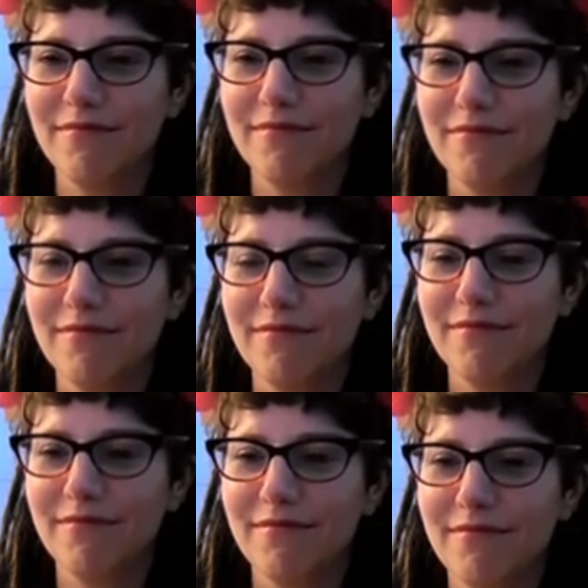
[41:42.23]

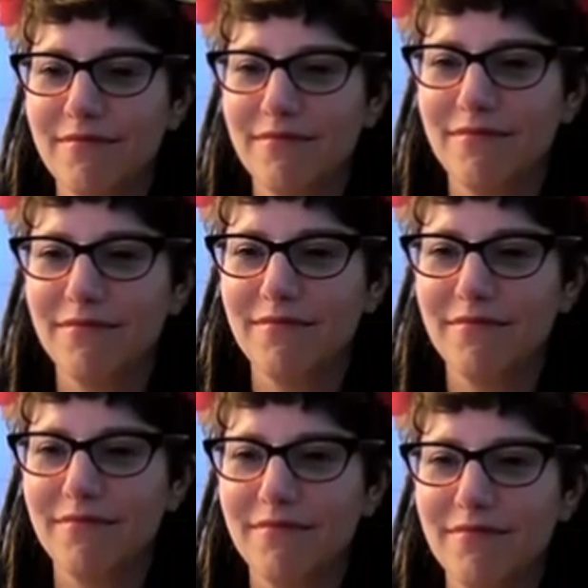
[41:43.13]

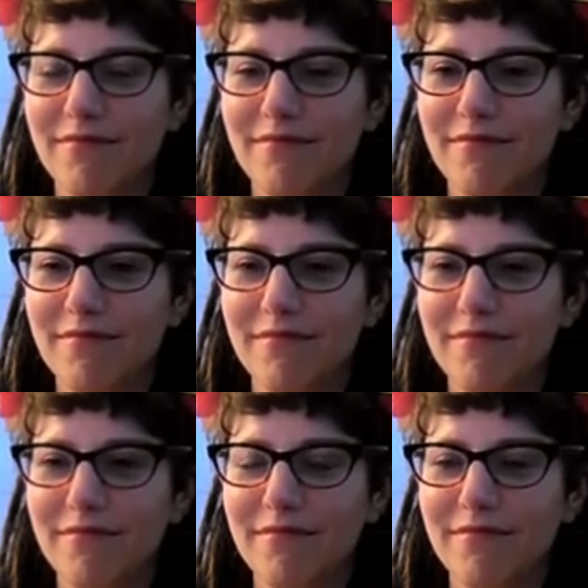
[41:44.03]

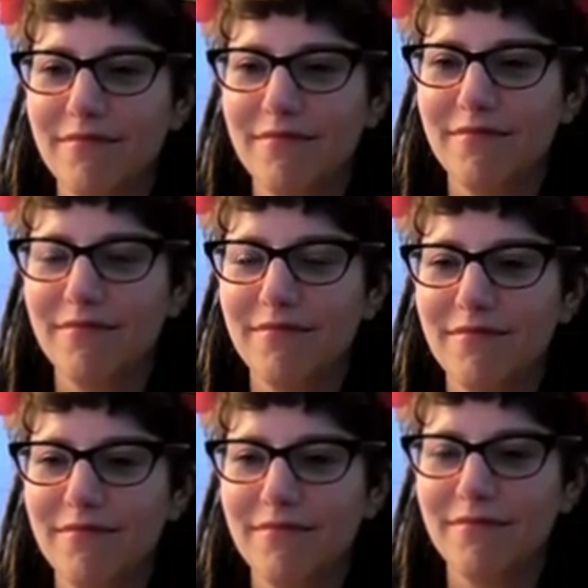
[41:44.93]

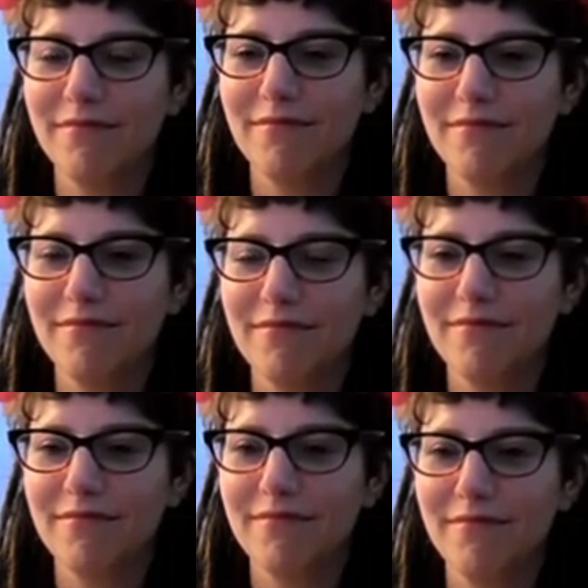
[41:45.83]

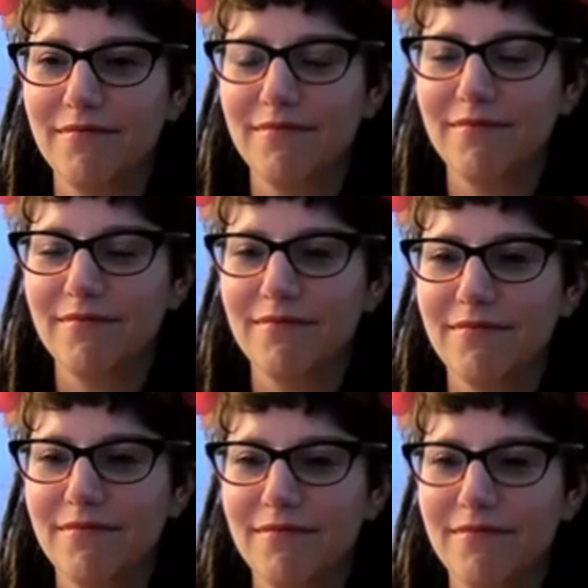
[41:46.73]

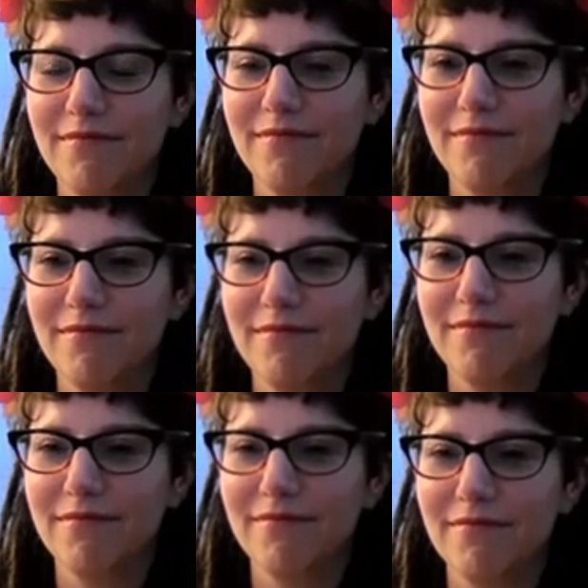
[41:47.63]

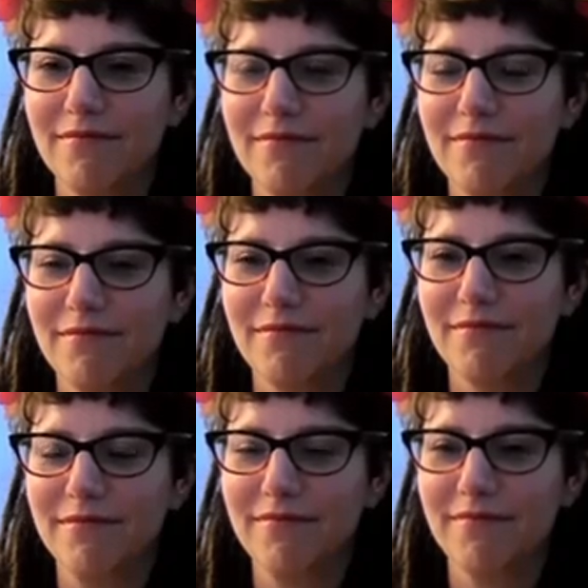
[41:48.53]

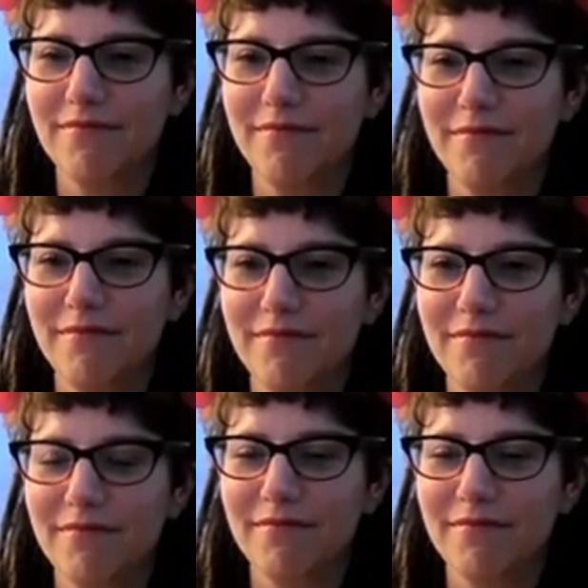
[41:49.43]
The person shown says nothing.